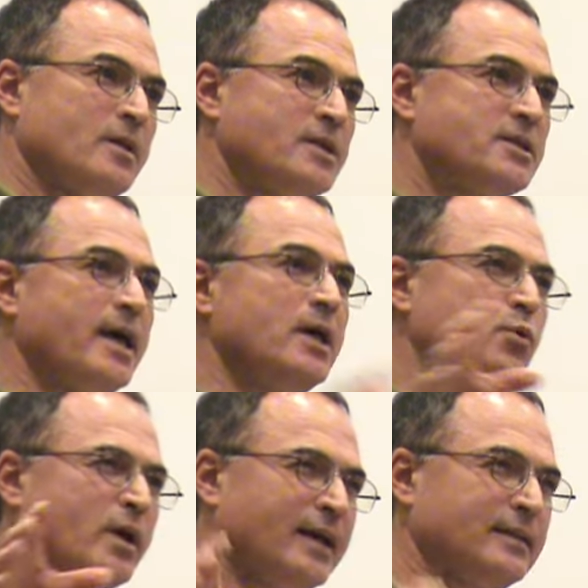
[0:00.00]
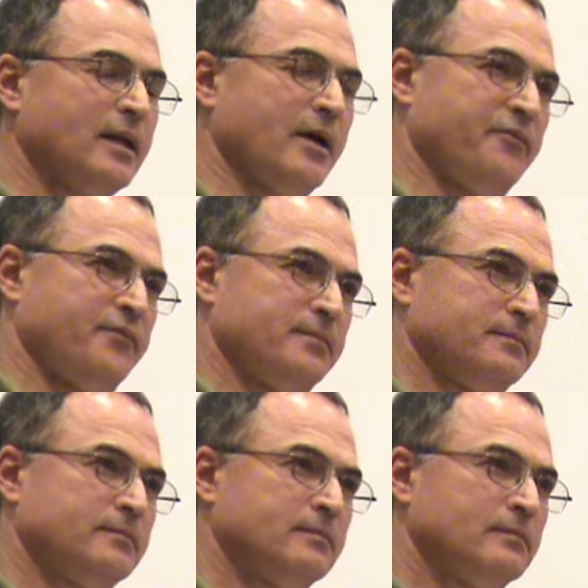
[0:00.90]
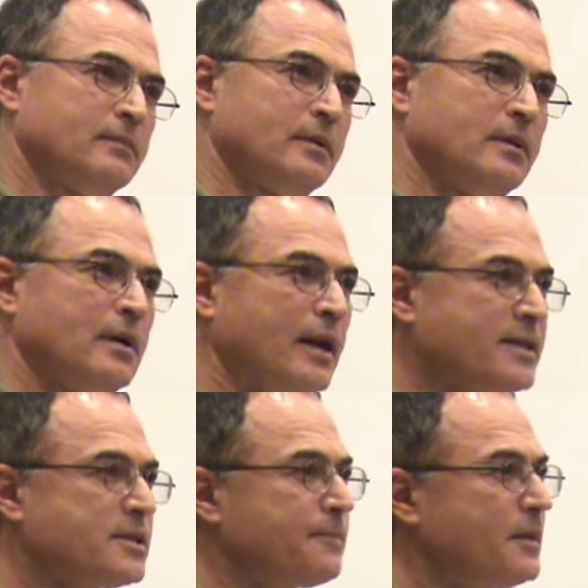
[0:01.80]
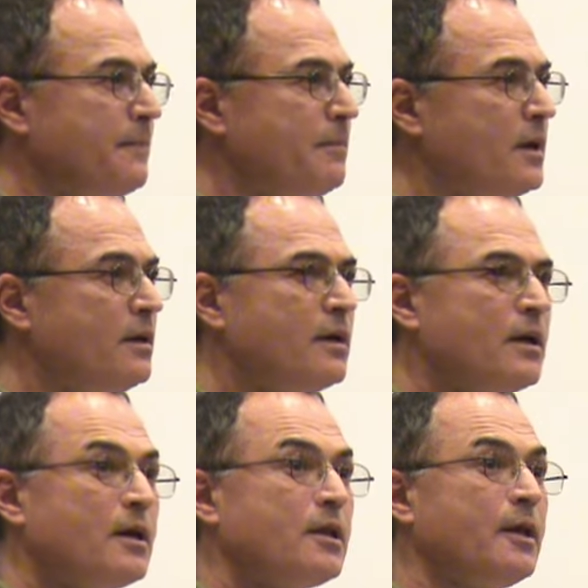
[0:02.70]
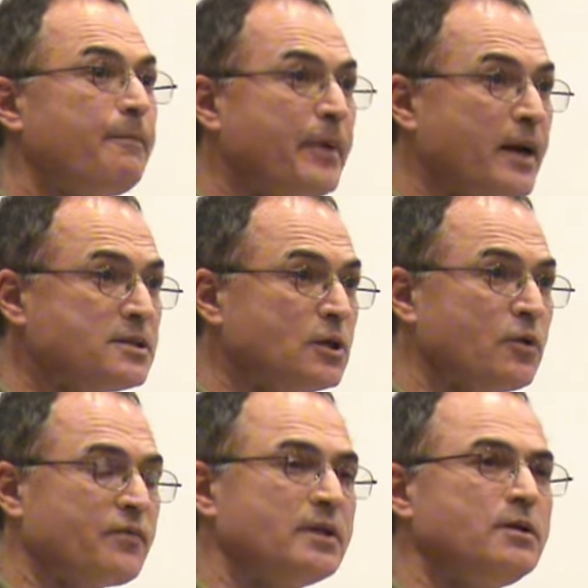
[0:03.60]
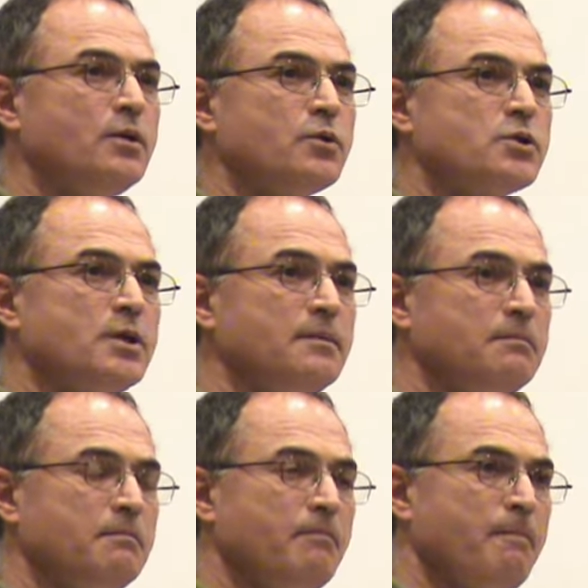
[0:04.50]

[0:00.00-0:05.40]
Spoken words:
they say we had enough. Last September, the president of the TUC